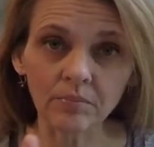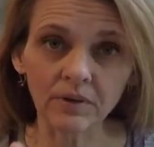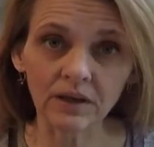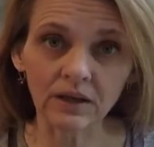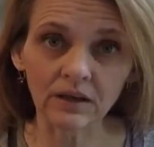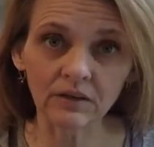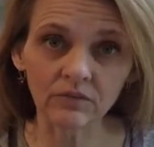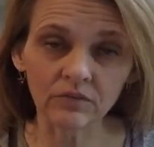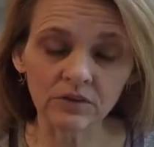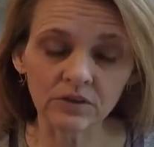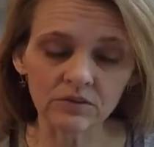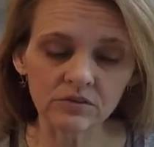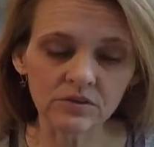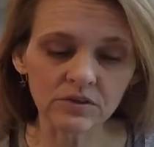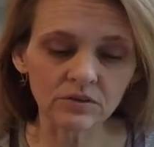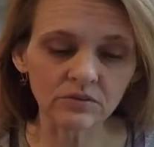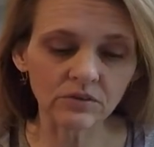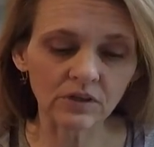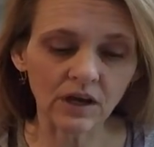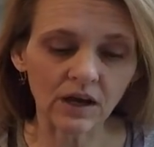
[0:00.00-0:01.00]
But if you
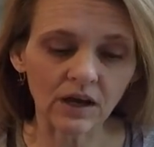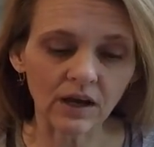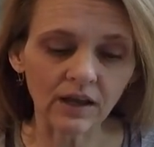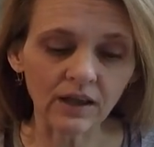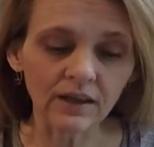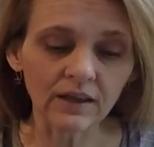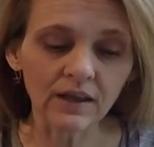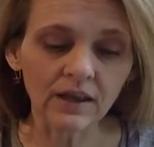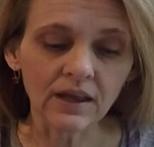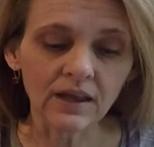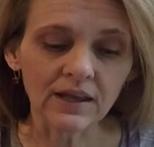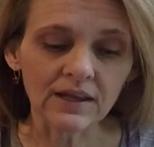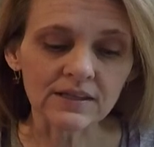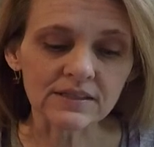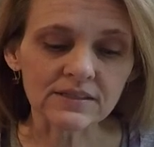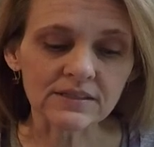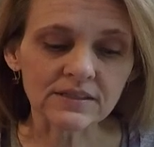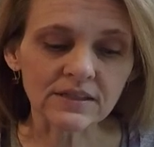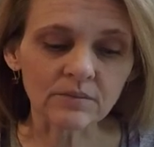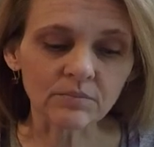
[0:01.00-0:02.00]
do not,
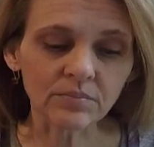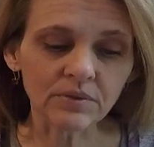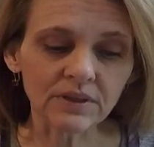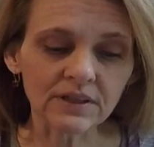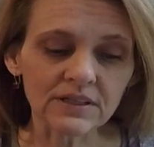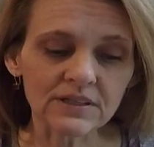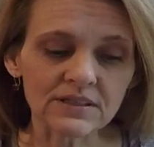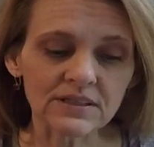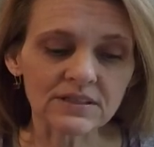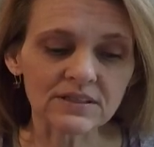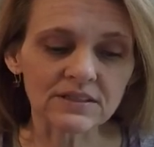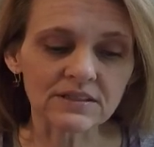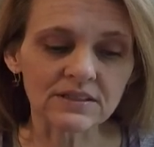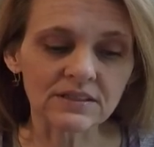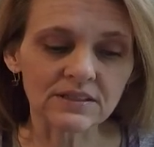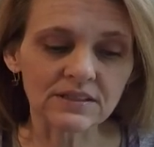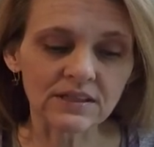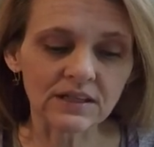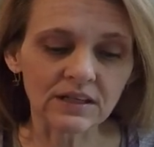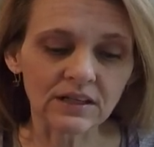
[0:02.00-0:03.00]
simply
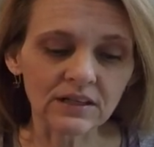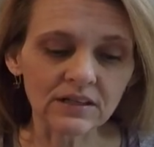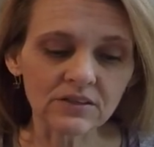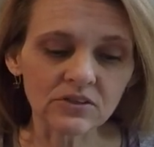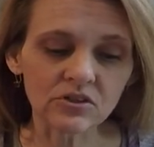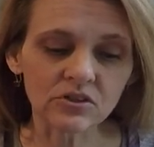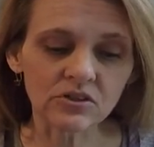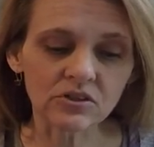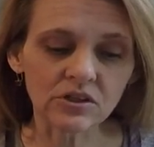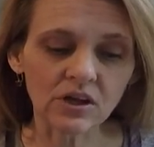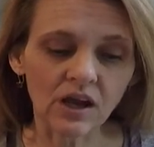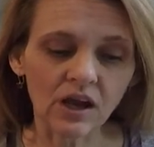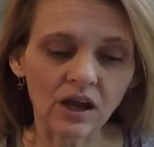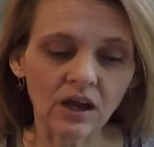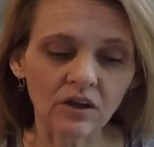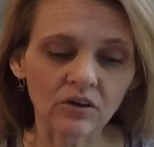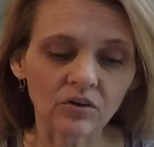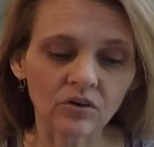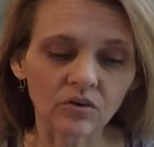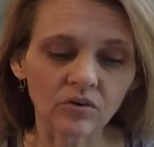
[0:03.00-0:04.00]
stitch
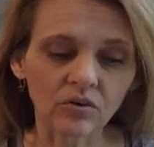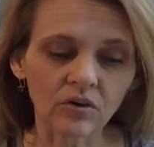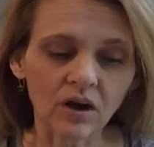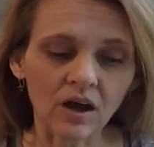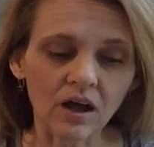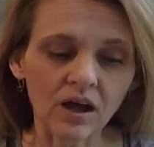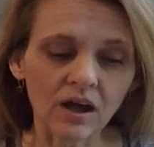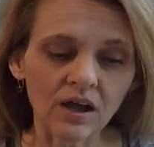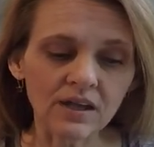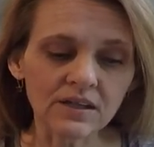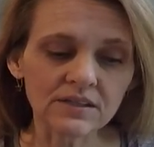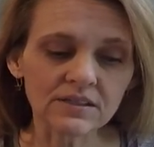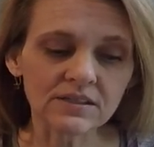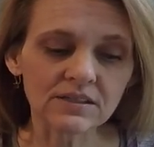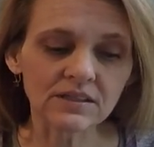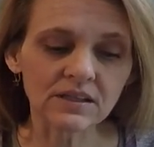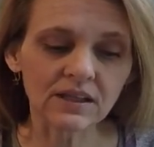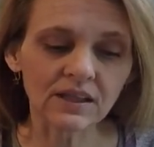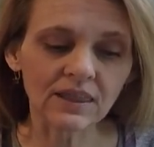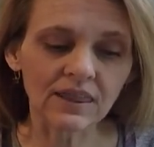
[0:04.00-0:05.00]
across
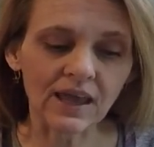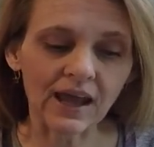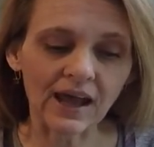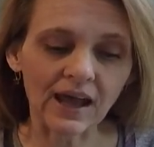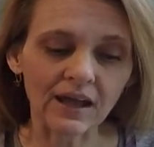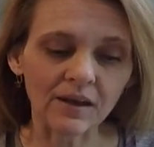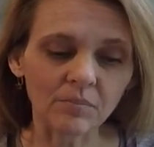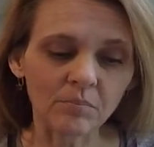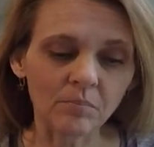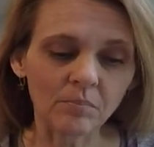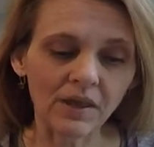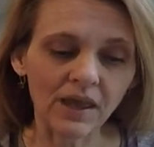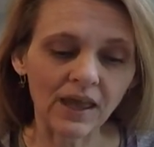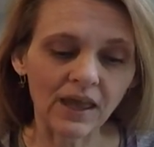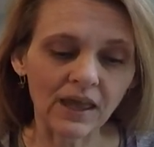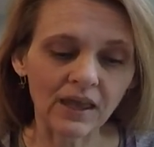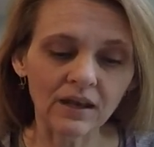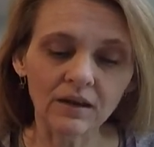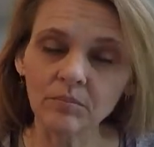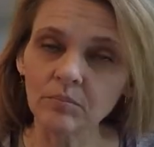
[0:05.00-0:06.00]
that
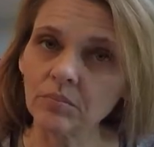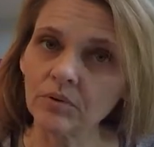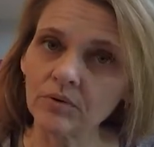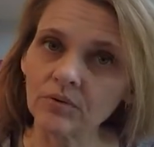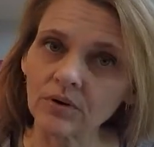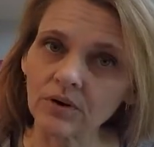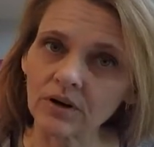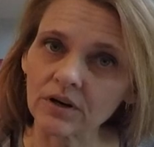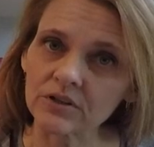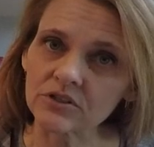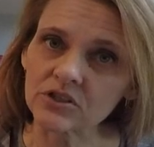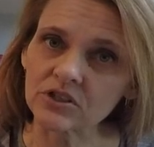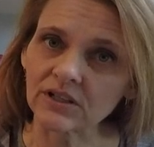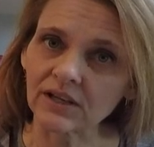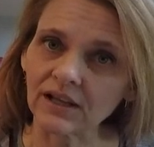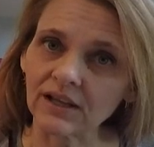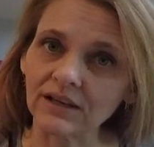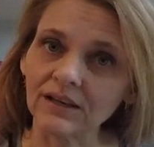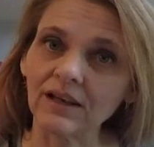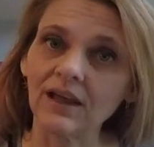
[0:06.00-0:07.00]
pen
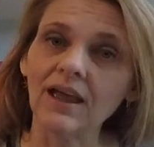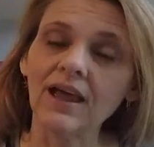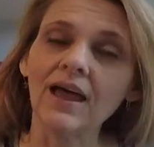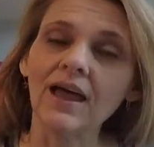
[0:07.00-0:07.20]
portion